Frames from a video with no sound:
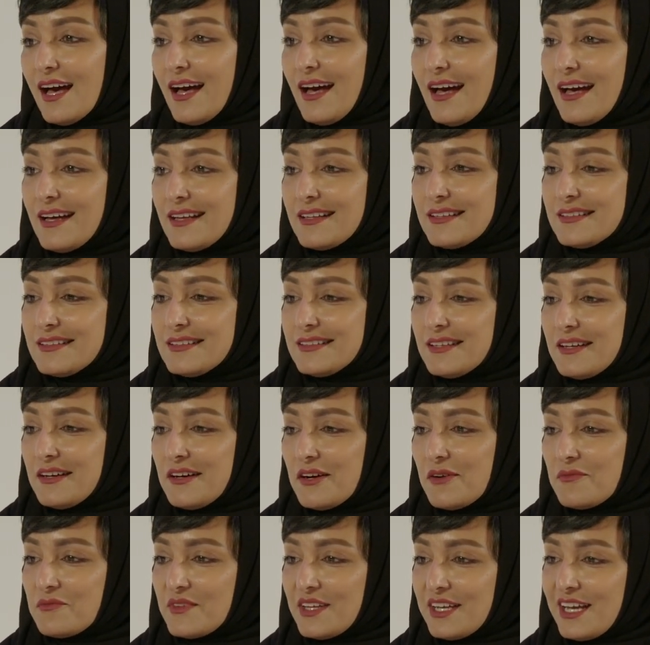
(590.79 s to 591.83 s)
And
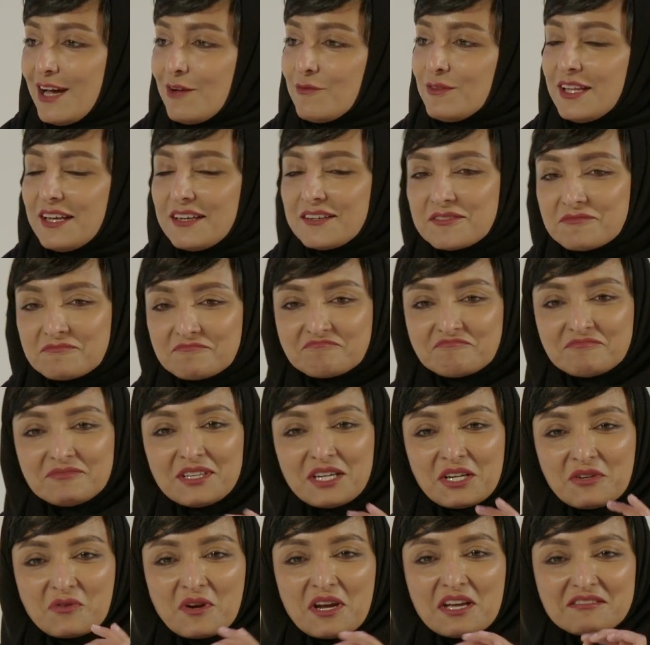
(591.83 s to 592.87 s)
I have
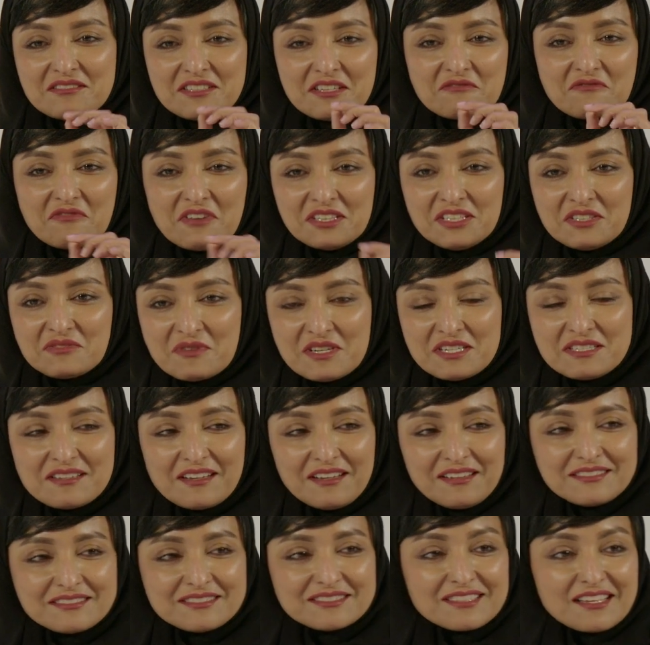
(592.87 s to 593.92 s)
a great and funny
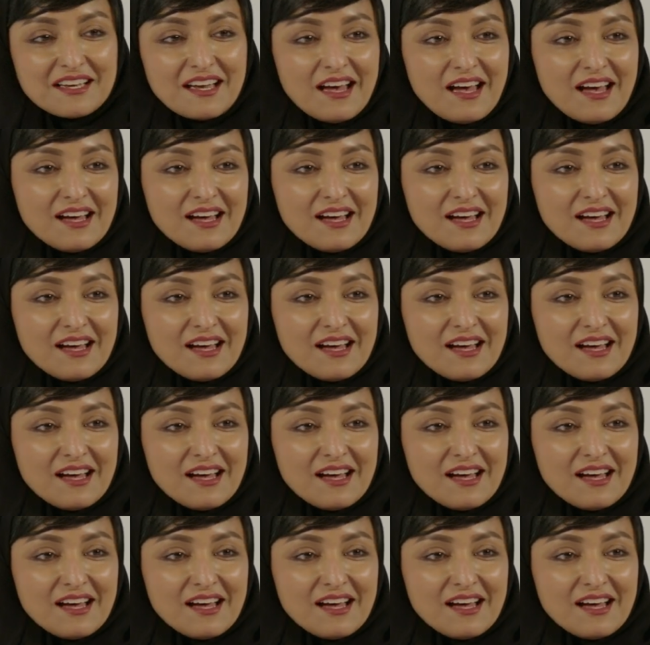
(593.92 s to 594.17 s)
result.